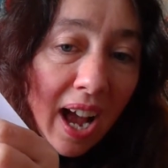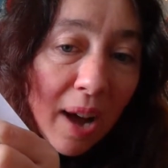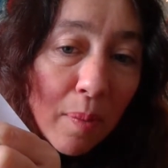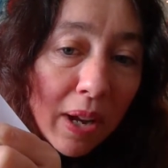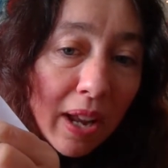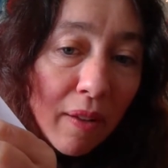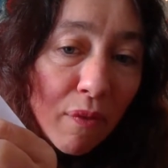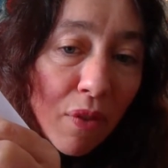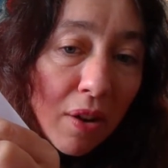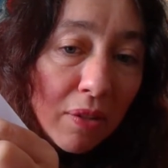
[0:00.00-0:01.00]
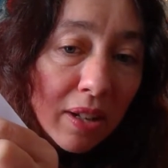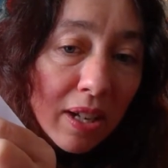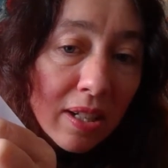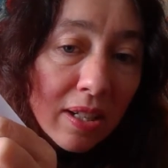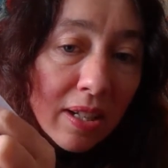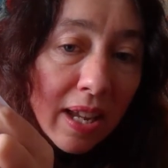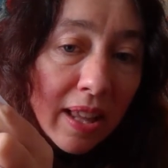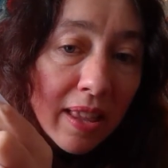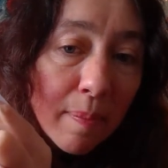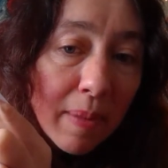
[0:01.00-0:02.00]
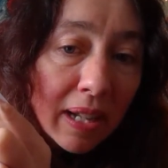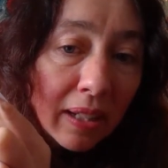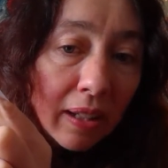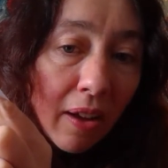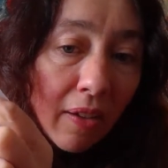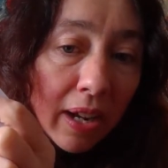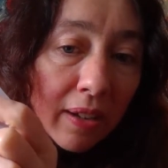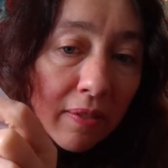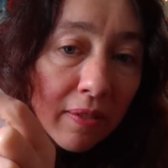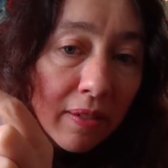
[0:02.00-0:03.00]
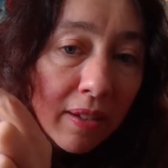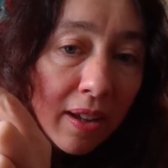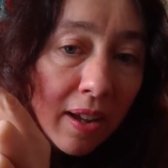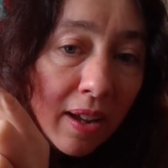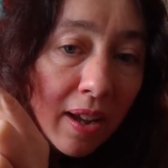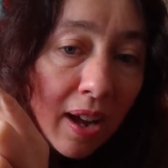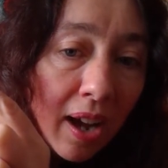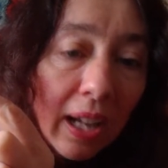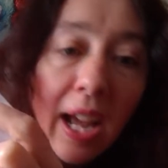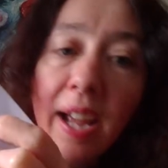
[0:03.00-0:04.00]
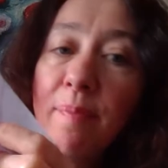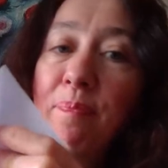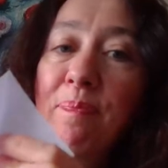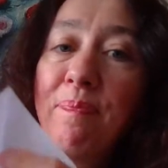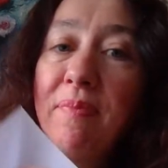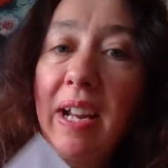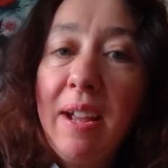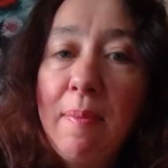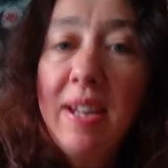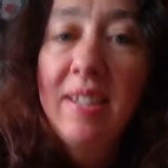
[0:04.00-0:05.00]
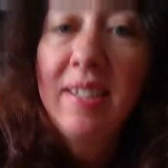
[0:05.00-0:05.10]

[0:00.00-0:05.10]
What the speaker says: and we're going to fold it in the middle line. Again, recommend a